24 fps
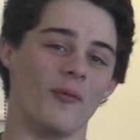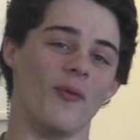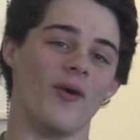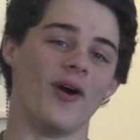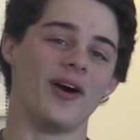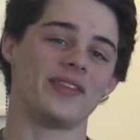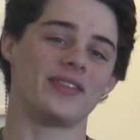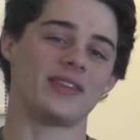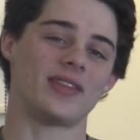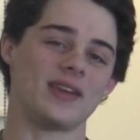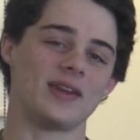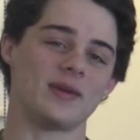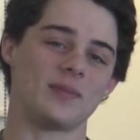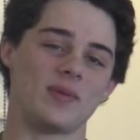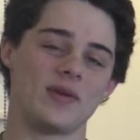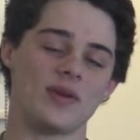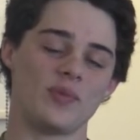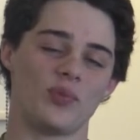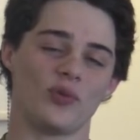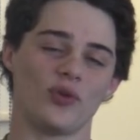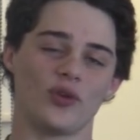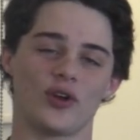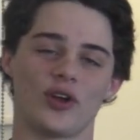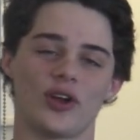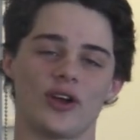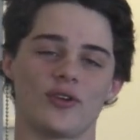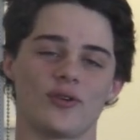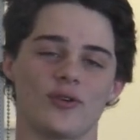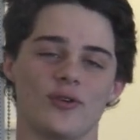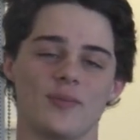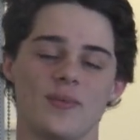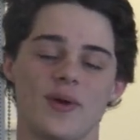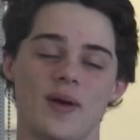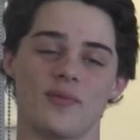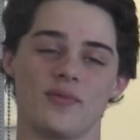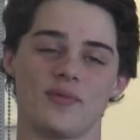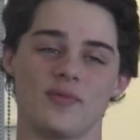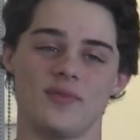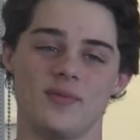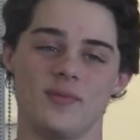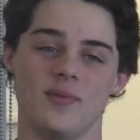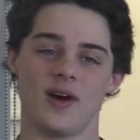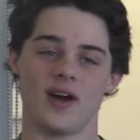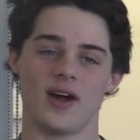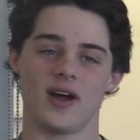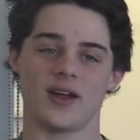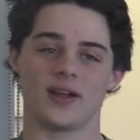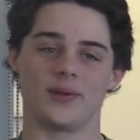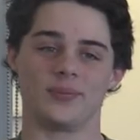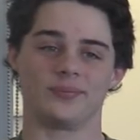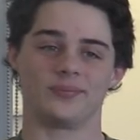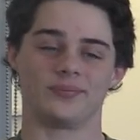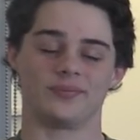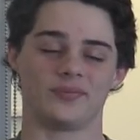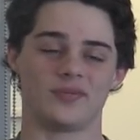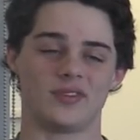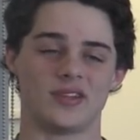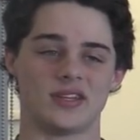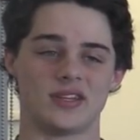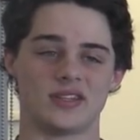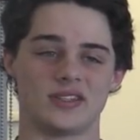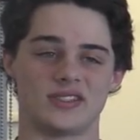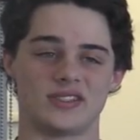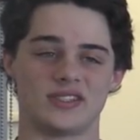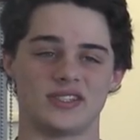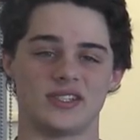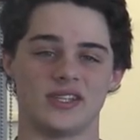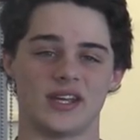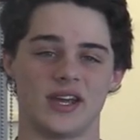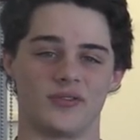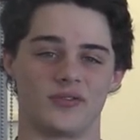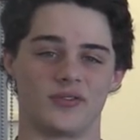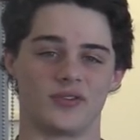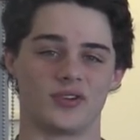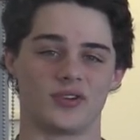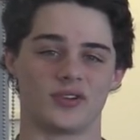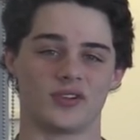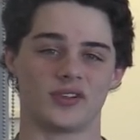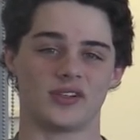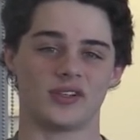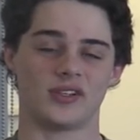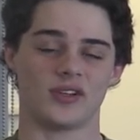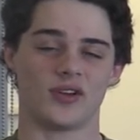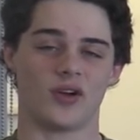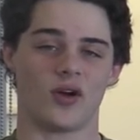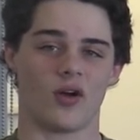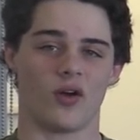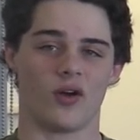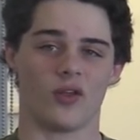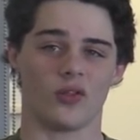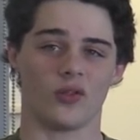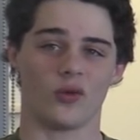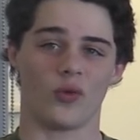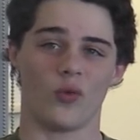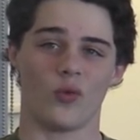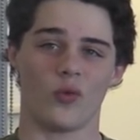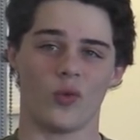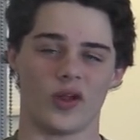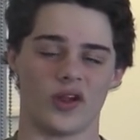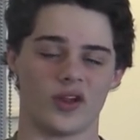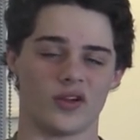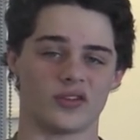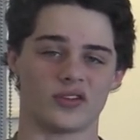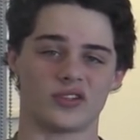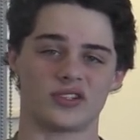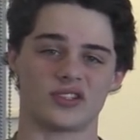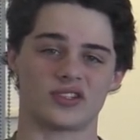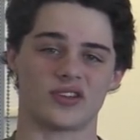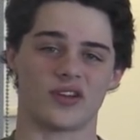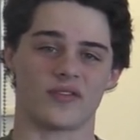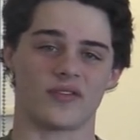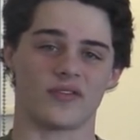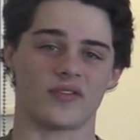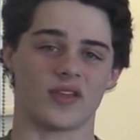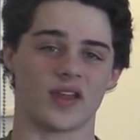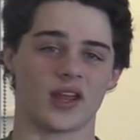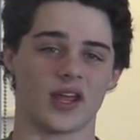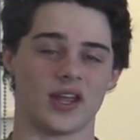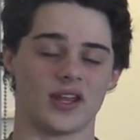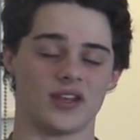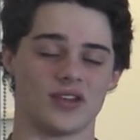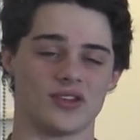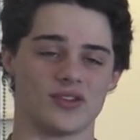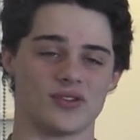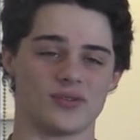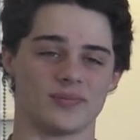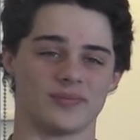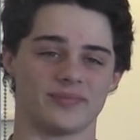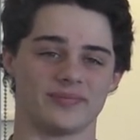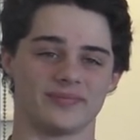One thing people are going to remember me by is definitely all the weird stuff that I do.